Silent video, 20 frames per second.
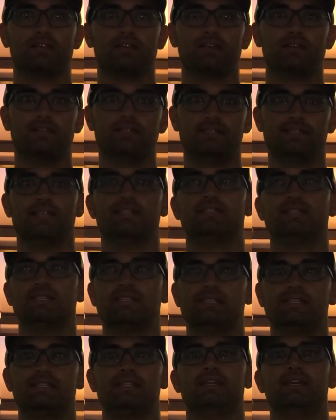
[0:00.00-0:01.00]

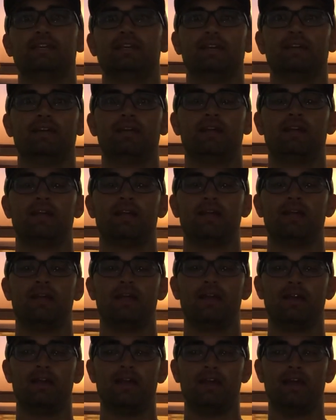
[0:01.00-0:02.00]
consistency
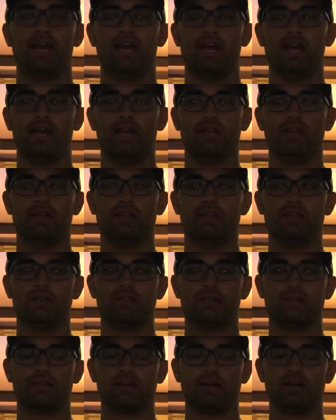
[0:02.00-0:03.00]
and